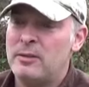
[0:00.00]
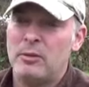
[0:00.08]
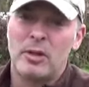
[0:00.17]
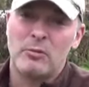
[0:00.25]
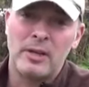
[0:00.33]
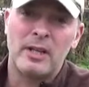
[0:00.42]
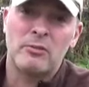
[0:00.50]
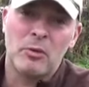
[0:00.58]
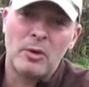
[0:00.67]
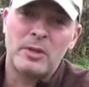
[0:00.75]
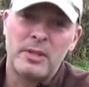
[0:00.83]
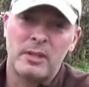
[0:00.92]
you want to rent a
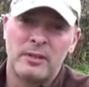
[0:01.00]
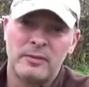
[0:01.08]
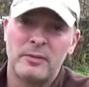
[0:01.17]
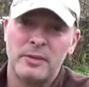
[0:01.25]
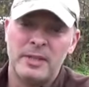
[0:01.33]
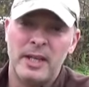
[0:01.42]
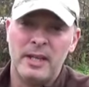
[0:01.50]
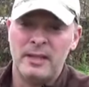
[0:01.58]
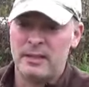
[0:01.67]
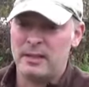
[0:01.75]
rototiller for a day,